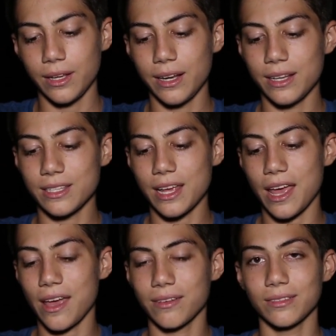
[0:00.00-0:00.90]
It is
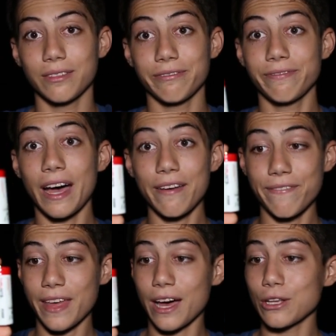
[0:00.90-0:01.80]
a
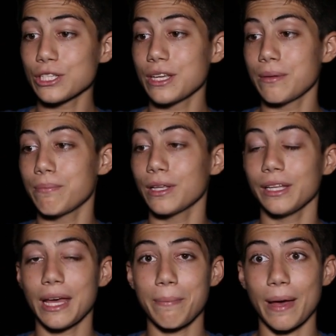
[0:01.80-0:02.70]
5,000
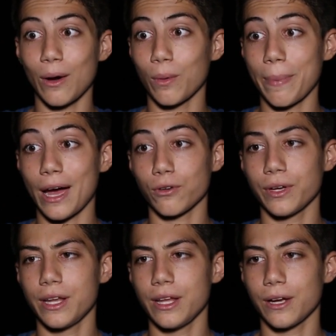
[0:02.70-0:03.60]
milliamp hour
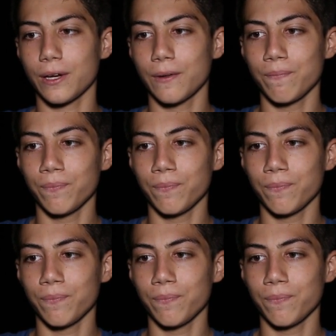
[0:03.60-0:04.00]
battery in here.